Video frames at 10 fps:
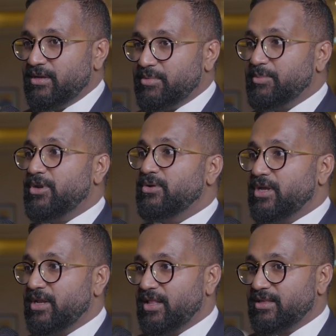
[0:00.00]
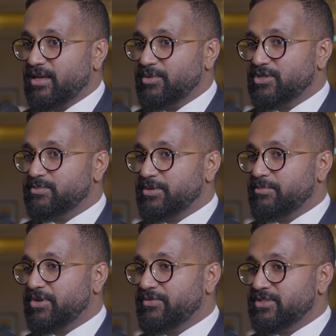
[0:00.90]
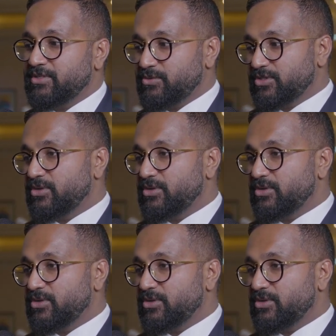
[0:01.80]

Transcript: people look at healthcare, because previously it was